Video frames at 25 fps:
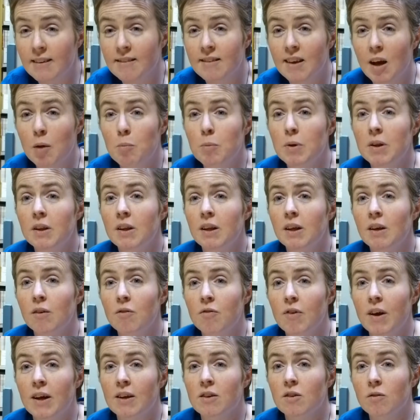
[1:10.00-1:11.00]
examine the
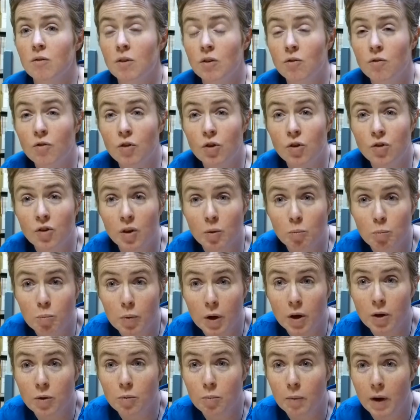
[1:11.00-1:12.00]
effect of infusing
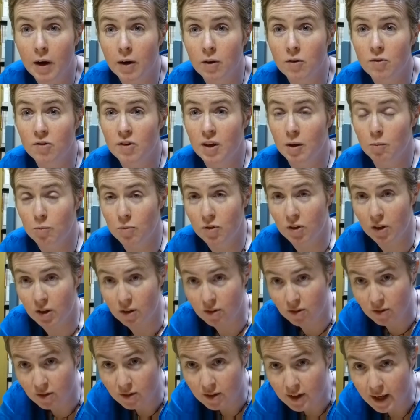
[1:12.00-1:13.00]
bone marrow stem
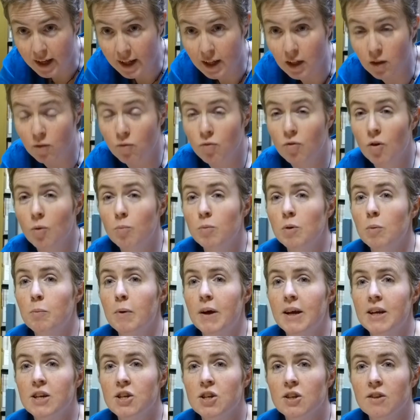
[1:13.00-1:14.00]
cells taken from the
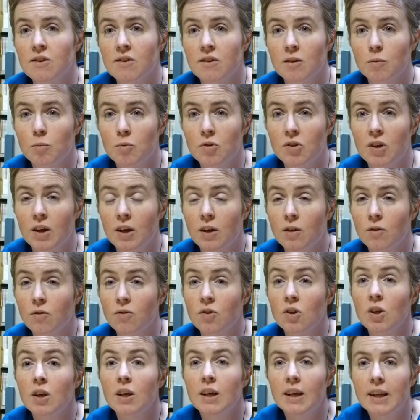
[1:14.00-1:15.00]
patients
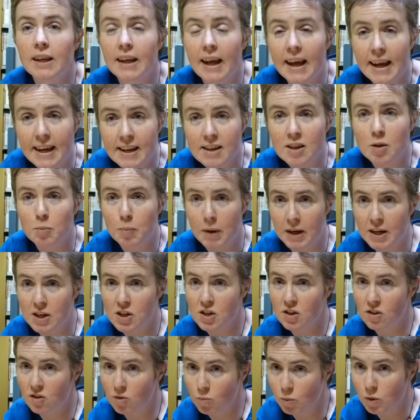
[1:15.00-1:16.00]
themselves in 80
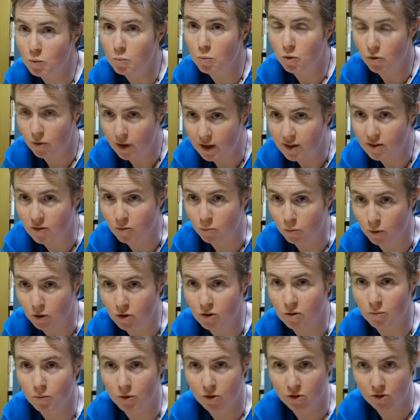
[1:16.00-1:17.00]
patients with progressive
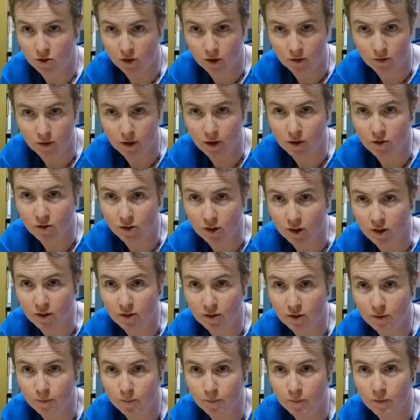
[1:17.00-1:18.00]
multiple
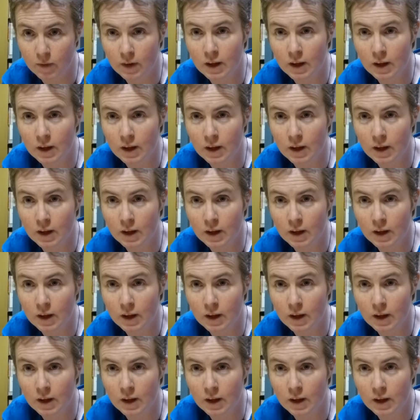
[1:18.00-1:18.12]
sclerosis.